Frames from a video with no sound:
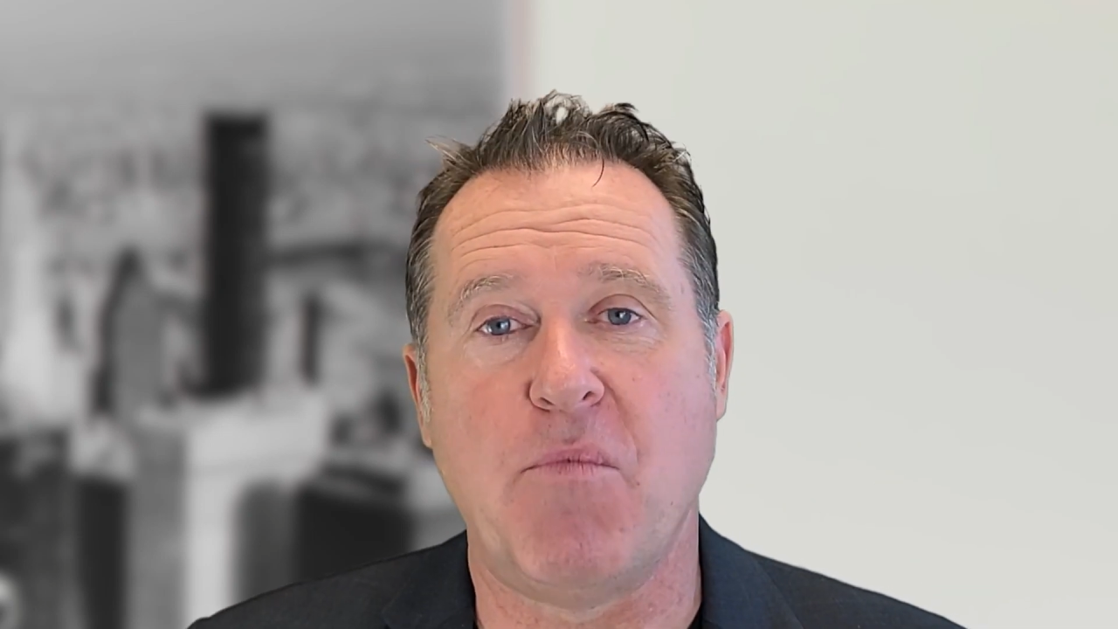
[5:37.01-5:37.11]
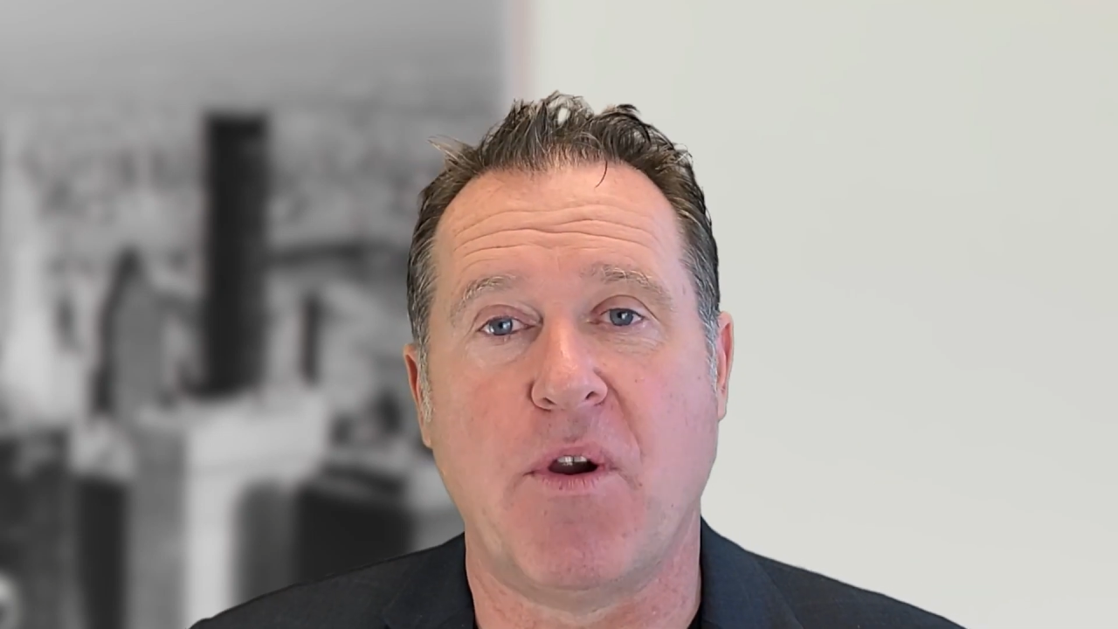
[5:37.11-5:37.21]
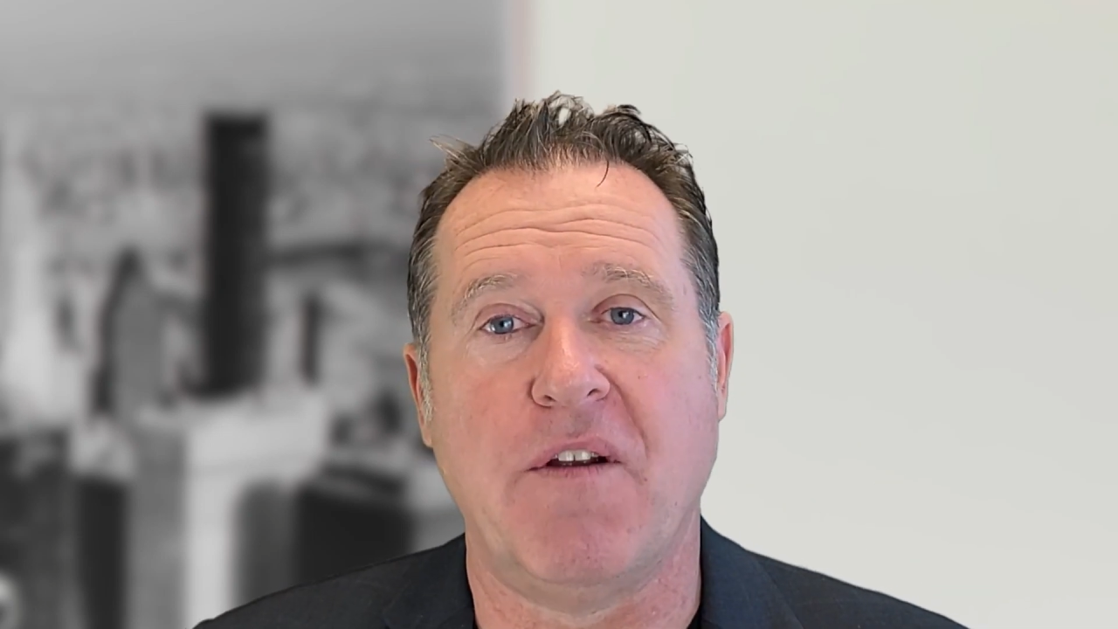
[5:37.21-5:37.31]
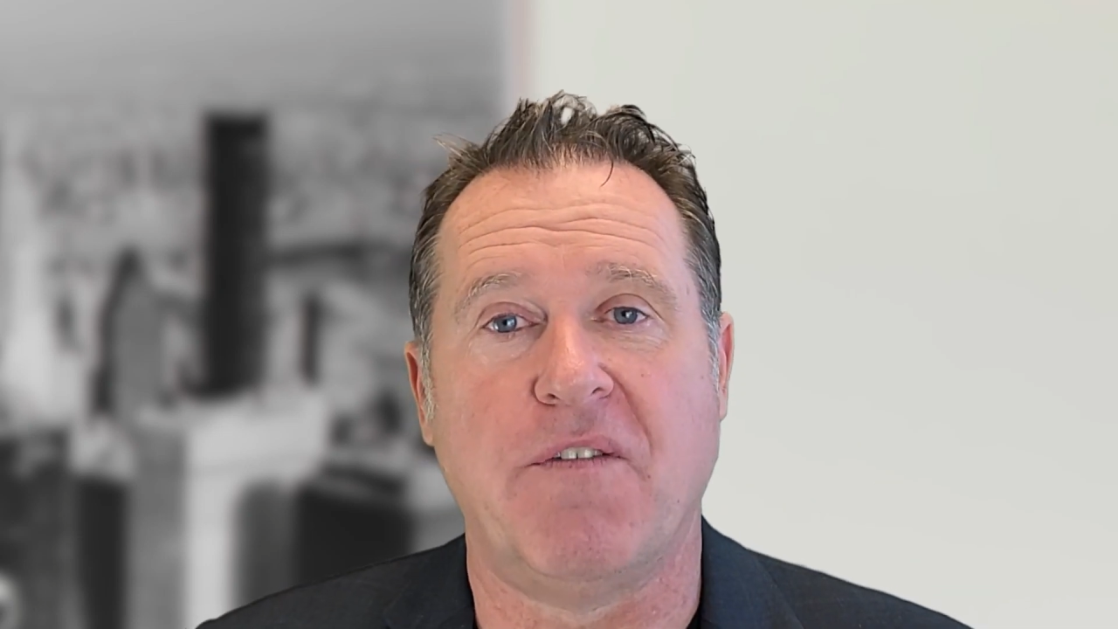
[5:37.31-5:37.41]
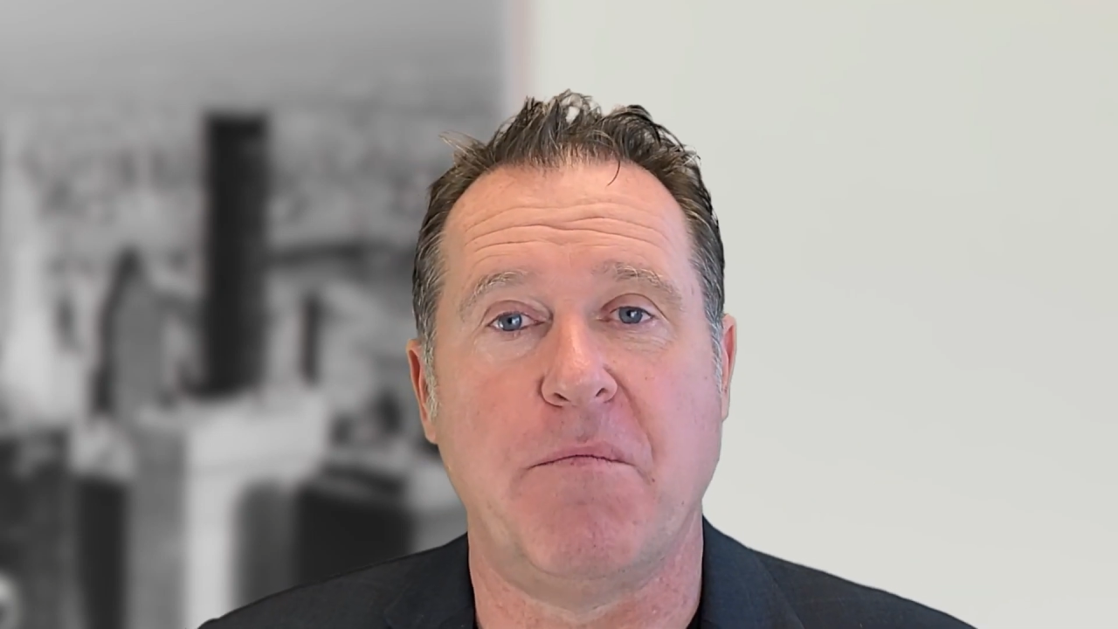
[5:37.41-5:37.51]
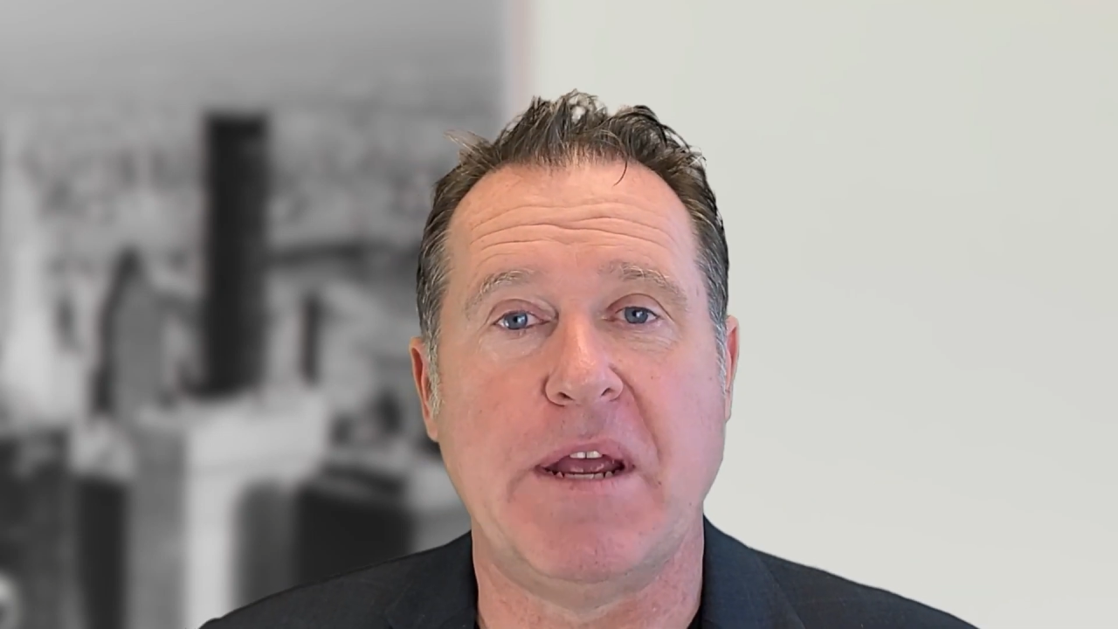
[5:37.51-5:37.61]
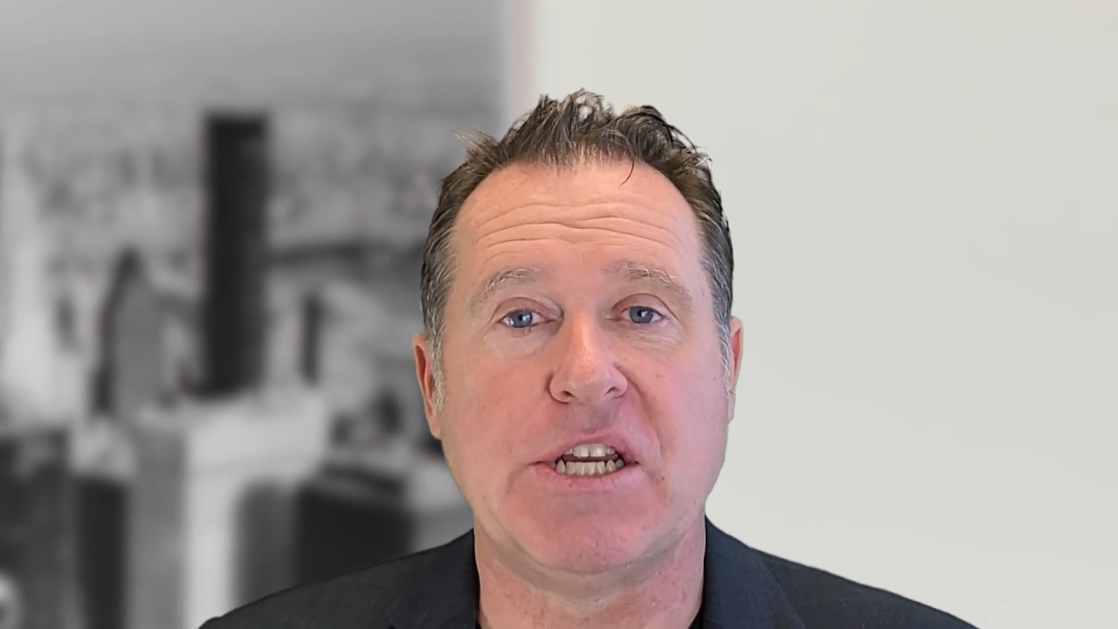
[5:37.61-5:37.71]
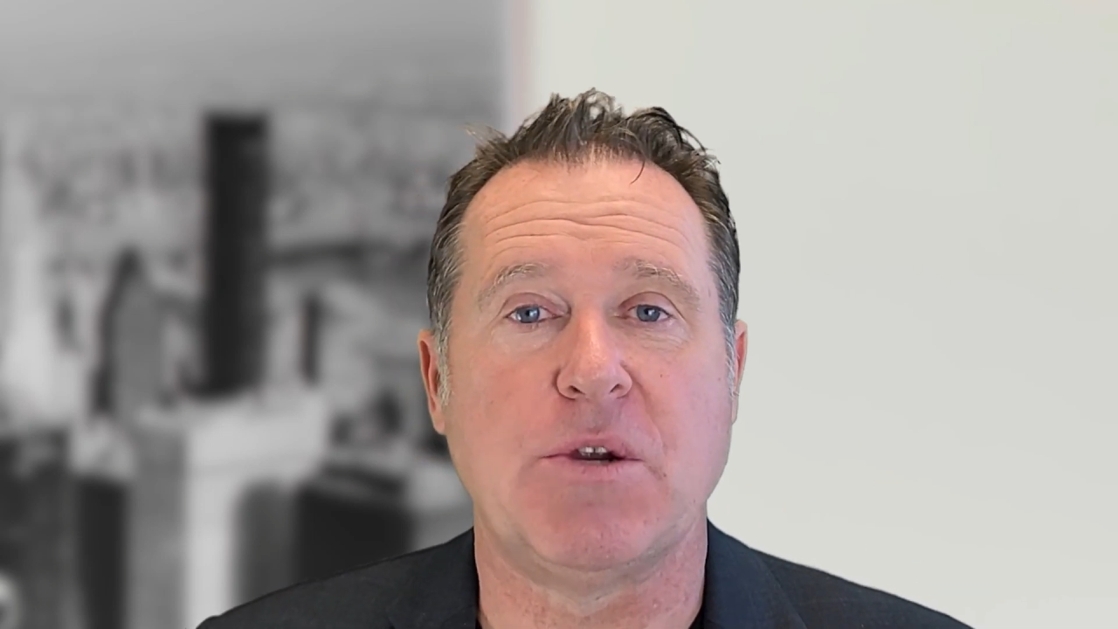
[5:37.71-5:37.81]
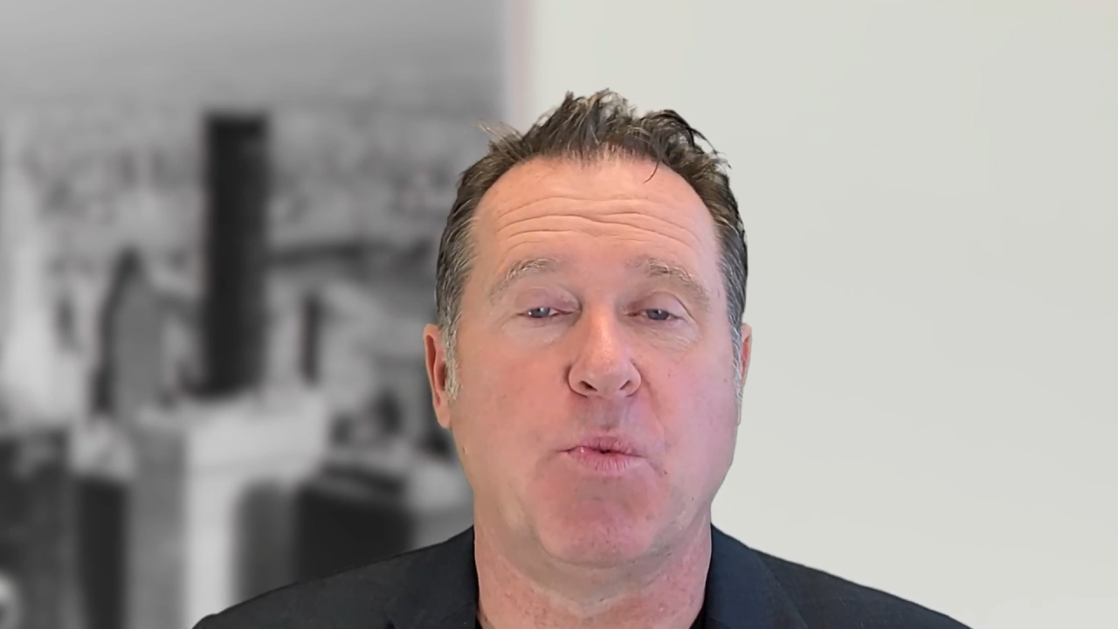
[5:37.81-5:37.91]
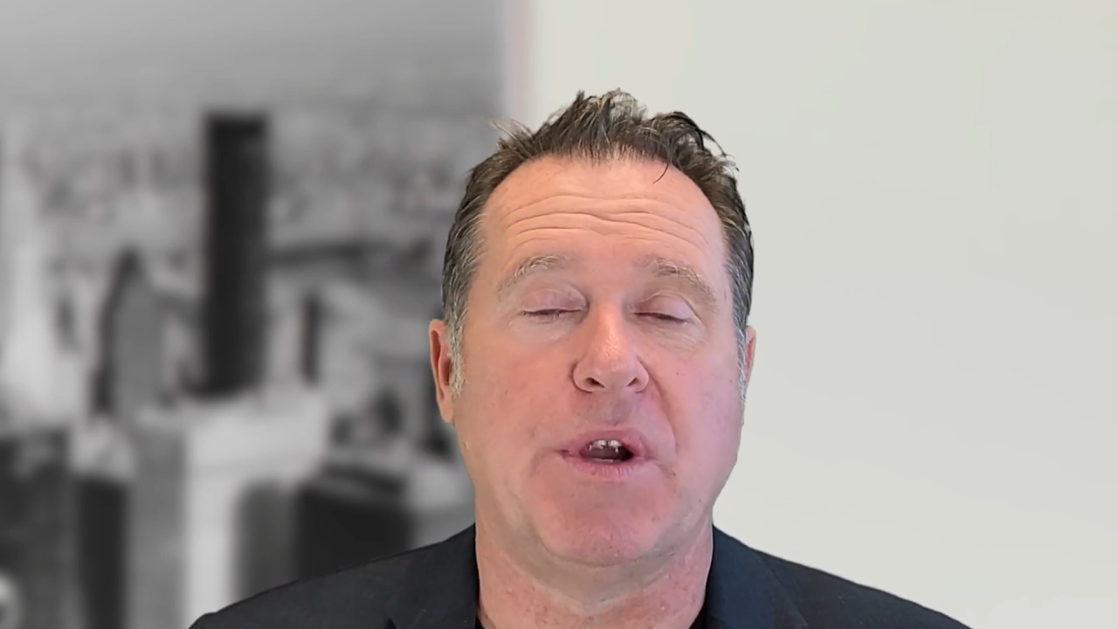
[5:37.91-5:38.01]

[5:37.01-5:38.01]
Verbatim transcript: more information,